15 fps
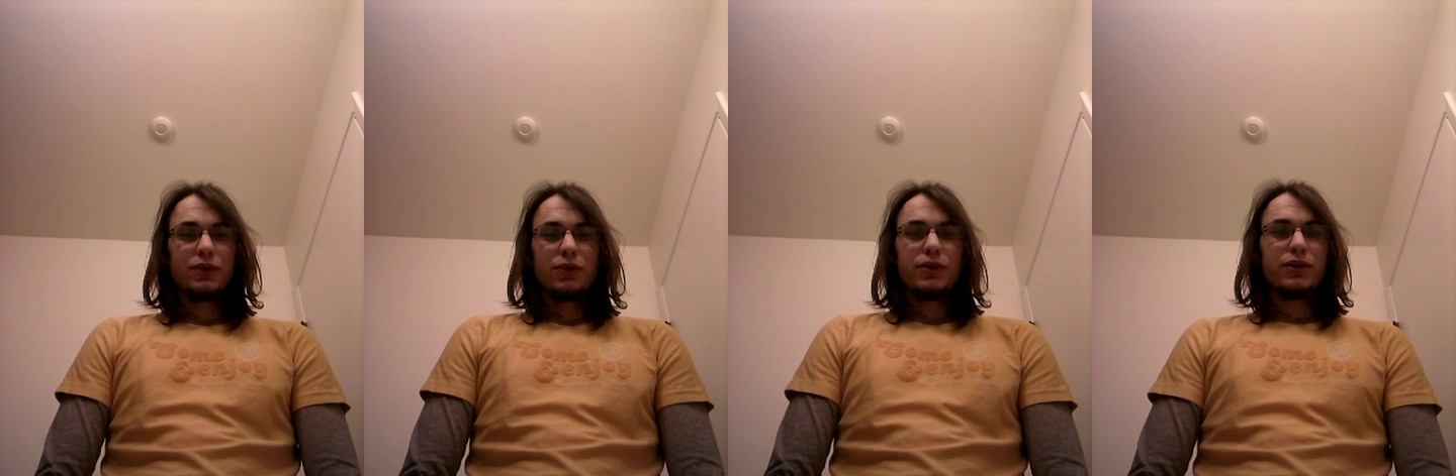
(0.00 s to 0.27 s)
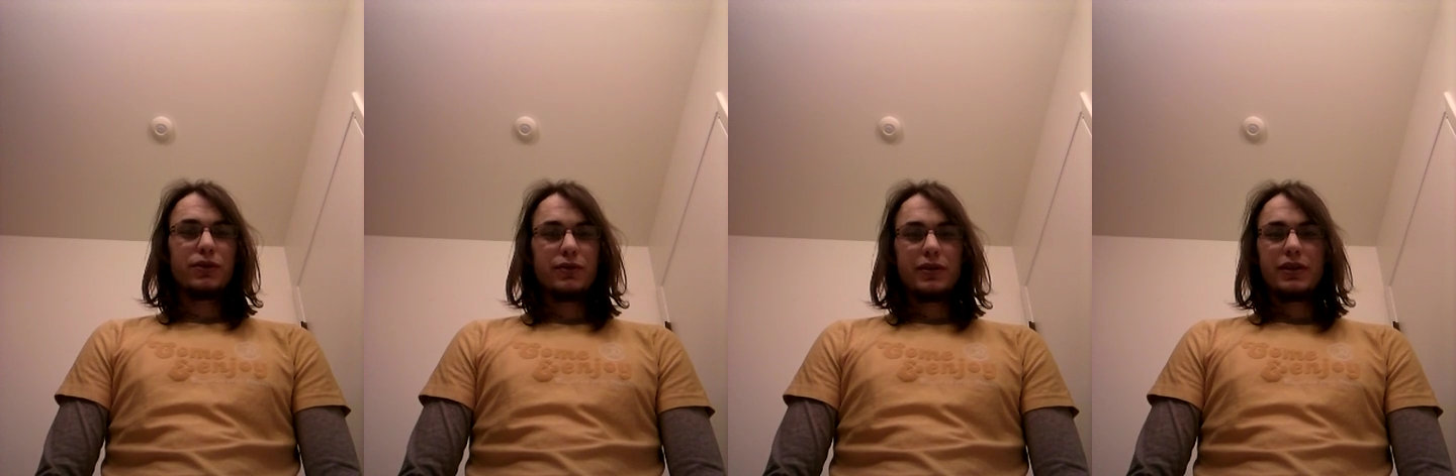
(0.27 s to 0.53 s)
Or
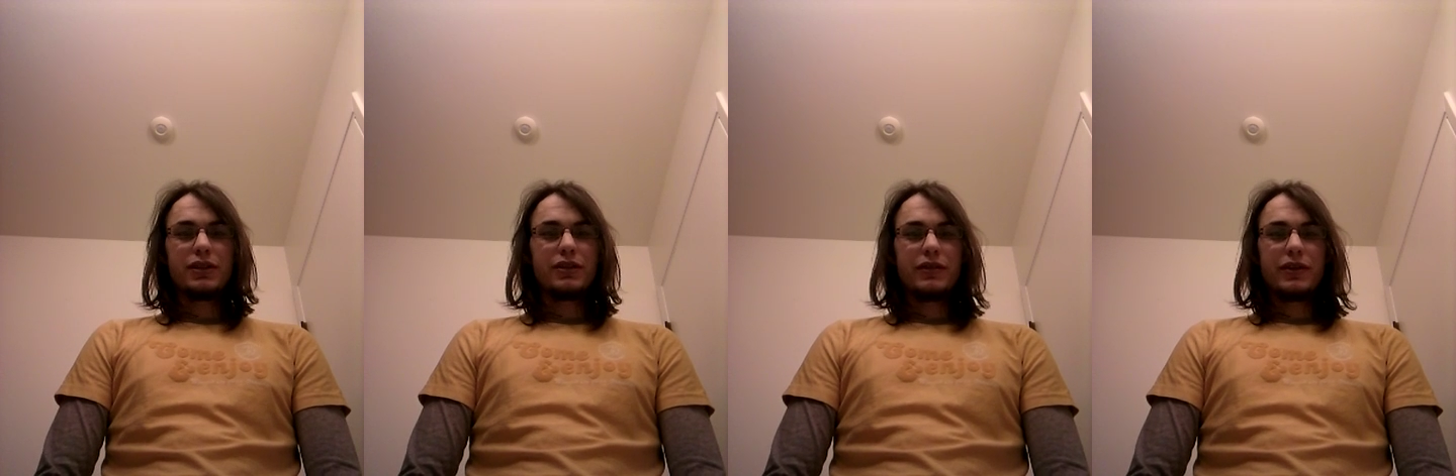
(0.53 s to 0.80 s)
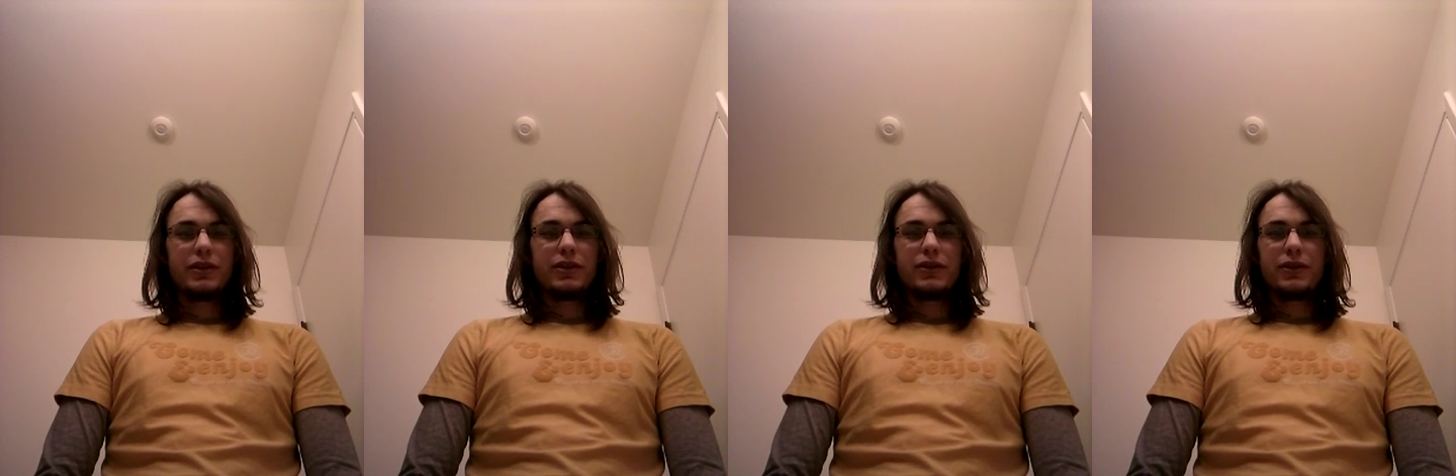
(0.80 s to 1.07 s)
don't watch the
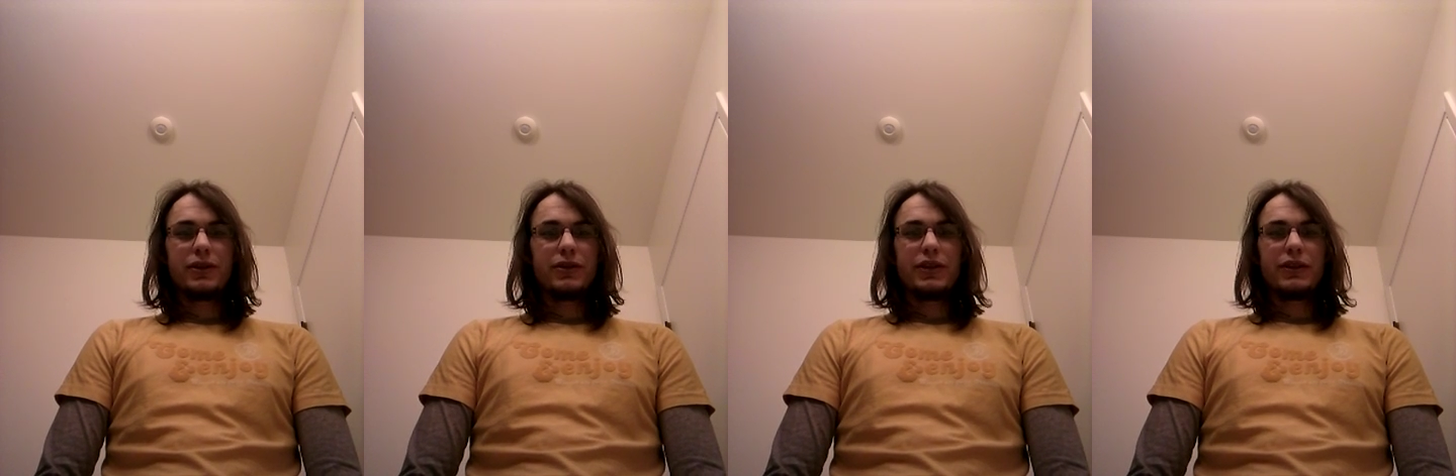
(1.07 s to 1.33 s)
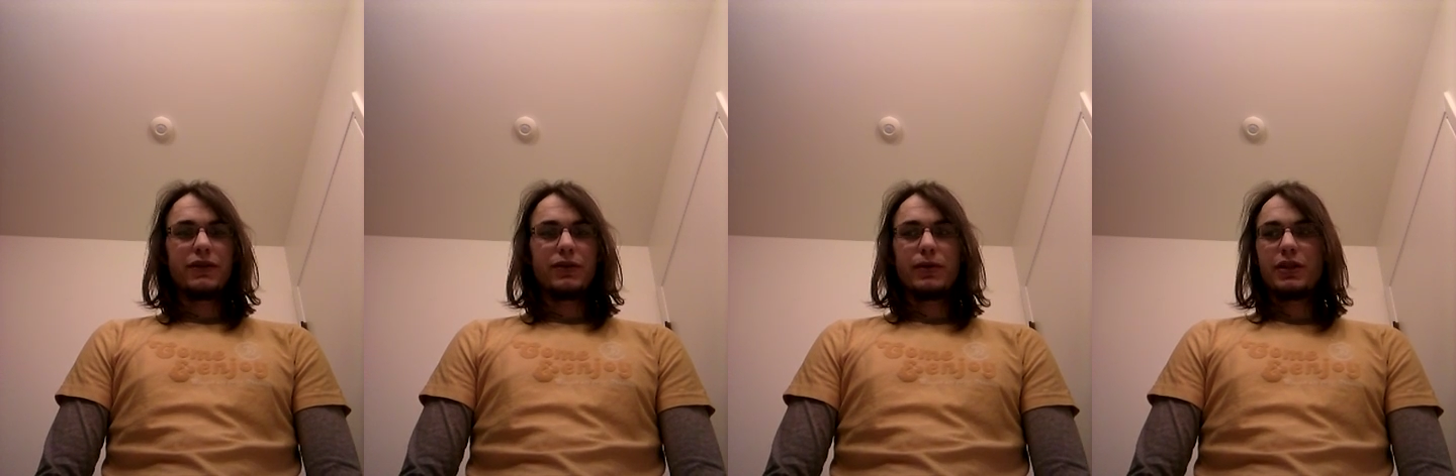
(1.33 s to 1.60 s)
video. You don't
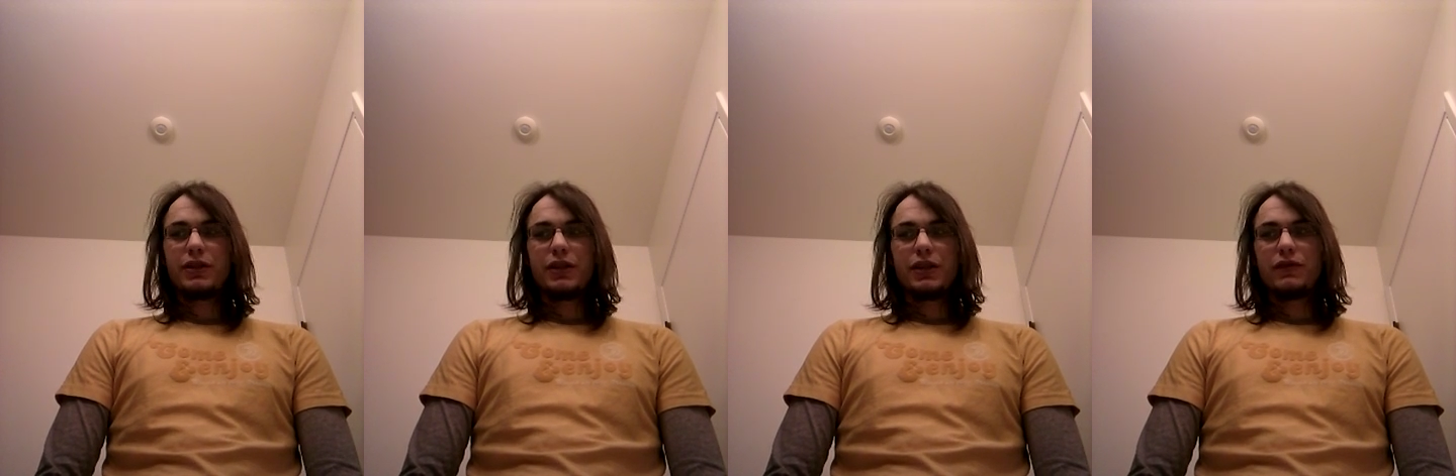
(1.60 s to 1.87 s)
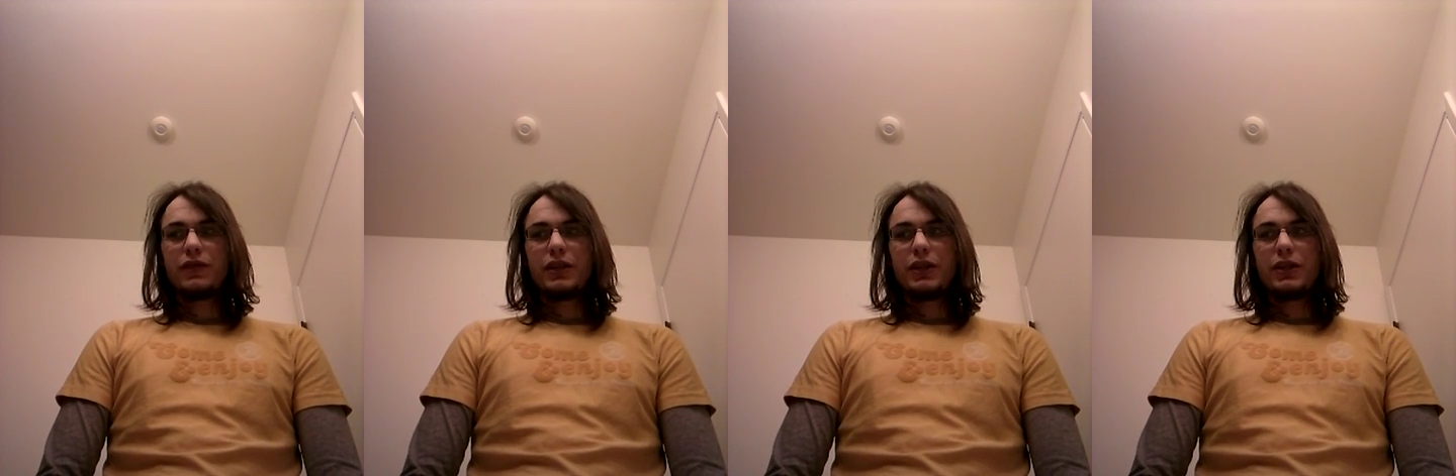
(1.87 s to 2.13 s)
have to watch
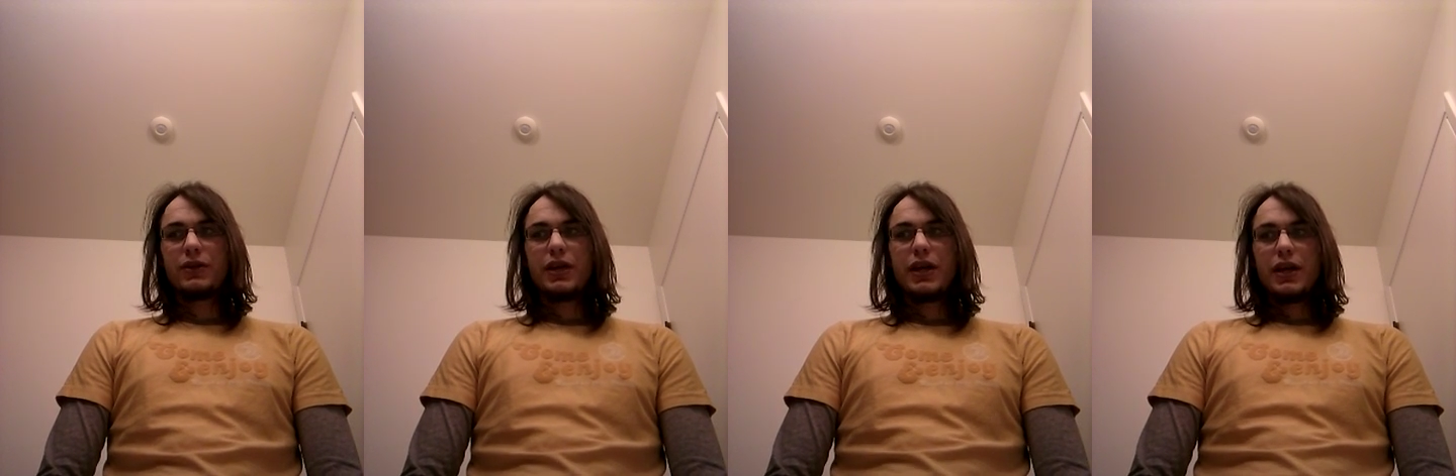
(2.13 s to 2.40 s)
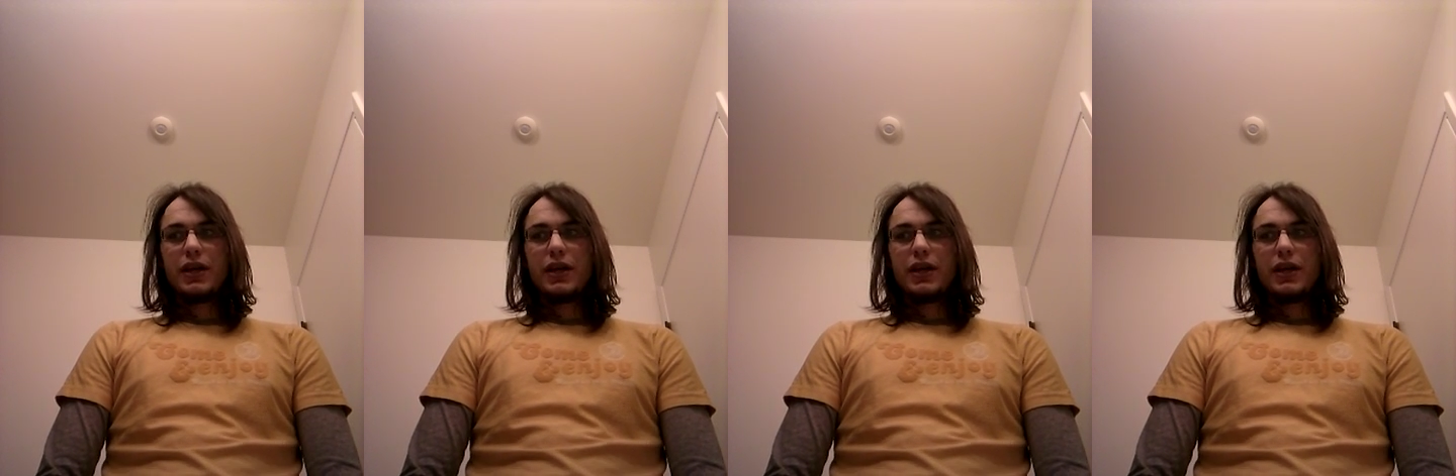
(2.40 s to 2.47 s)
this video.